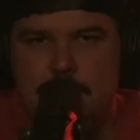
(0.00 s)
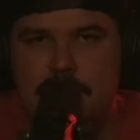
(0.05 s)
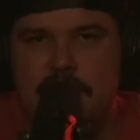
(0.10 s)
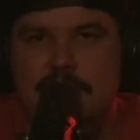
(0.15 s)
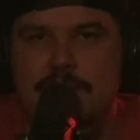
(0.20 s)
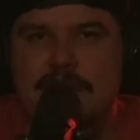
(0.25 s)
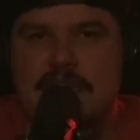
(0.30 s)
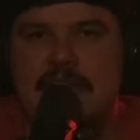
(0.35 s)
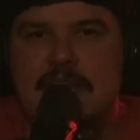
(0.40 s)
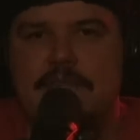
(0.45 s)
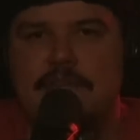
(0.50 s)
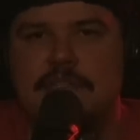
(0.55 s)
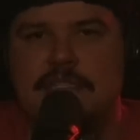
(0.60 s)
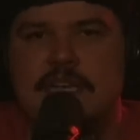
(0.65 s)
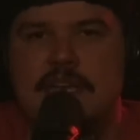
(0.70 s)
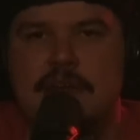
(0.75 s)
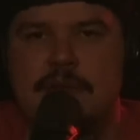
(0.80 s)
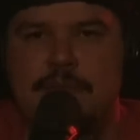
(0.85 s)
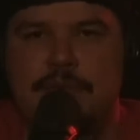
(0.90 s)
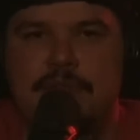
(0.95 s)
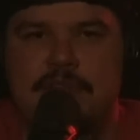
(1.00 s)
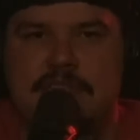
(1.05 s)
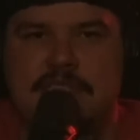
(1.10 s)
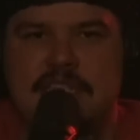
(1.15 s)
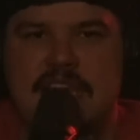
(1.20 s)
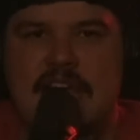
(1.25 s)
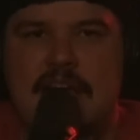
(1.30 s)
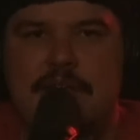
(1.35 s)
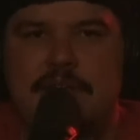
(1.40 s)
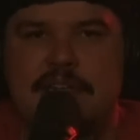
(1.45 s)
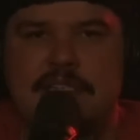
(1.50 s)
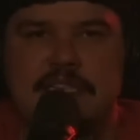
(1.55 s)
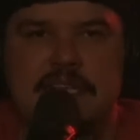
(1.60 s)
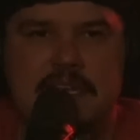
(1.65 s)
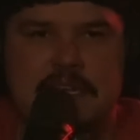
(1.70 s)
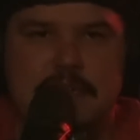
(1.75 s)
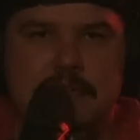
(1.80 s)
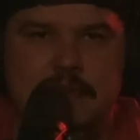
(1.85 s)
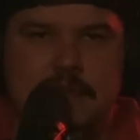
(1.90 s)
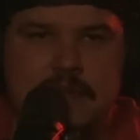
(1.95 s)
but he would never tell police how he
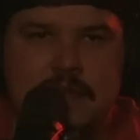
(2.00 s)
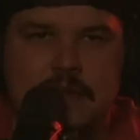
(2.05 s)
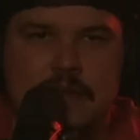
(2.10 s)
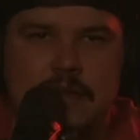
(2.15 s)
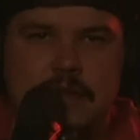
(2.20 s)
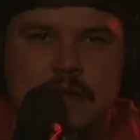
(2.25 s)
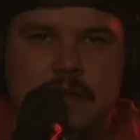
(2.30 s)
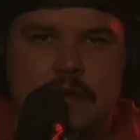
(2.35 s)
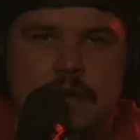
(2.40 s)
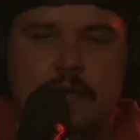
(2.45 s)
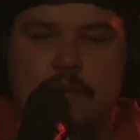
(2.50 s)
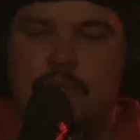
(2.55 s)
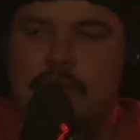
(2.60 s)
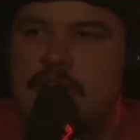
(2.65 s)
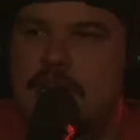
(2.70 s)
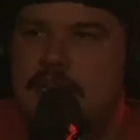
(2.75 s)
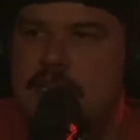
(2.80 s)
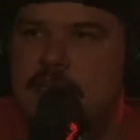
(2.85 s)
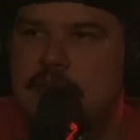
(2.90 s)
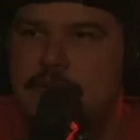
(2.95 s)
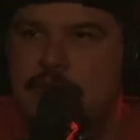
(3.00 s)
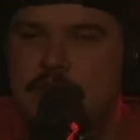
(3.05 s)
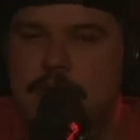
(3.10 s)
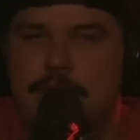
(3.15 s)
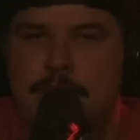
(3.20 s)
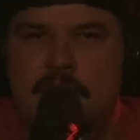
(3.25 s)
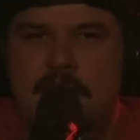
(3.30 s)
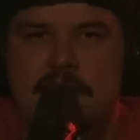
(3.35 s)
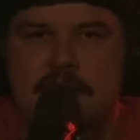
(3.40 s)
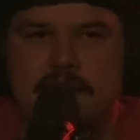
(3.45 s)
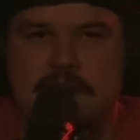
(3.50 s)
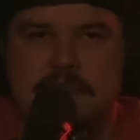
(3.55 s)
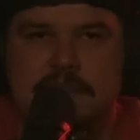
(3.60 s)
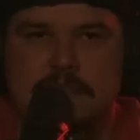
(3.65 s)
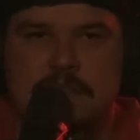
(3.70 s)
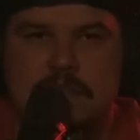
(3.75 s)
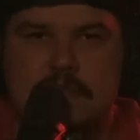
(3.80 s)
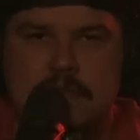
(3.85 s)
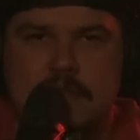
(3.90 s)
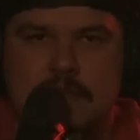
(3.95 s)
did it or what he did with the
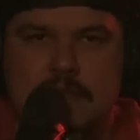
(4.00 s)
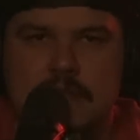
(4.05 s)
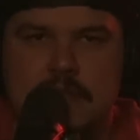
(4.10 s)
bodies.